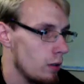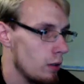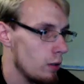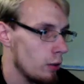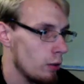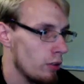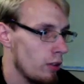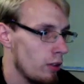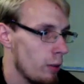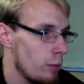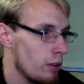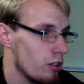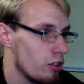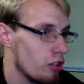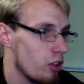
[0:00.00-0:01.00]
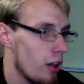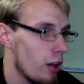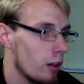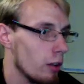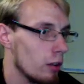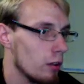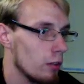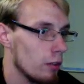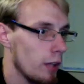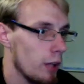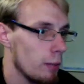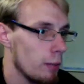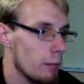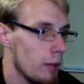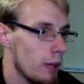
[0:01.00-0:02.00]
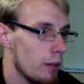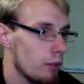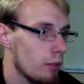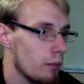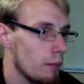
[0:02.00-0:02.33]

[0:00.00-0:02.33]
Or a separate shell, not mesh.